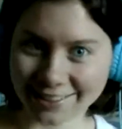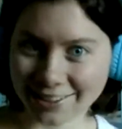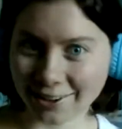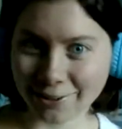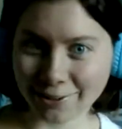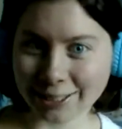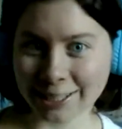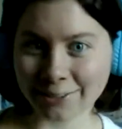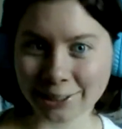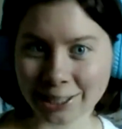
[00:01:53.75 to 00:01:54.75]
So it worked
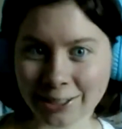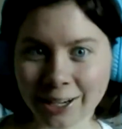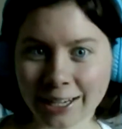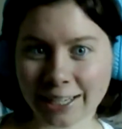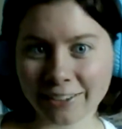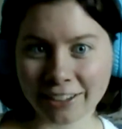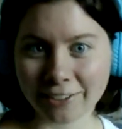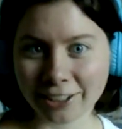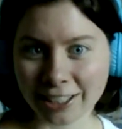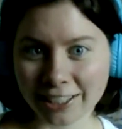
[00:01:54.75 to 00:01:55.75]
out really great. I've had
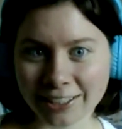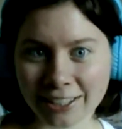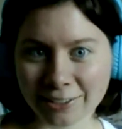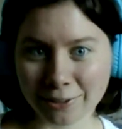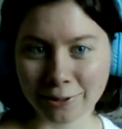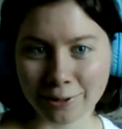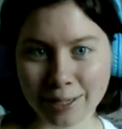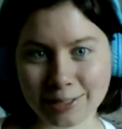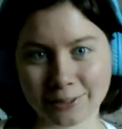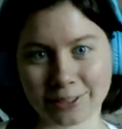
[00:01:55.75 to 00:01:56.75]
really good luck with
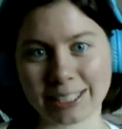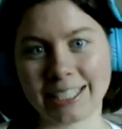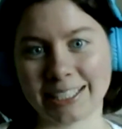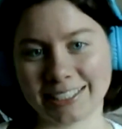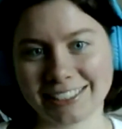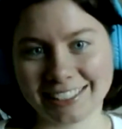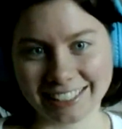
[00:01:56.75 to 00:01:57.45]
roommates over the years.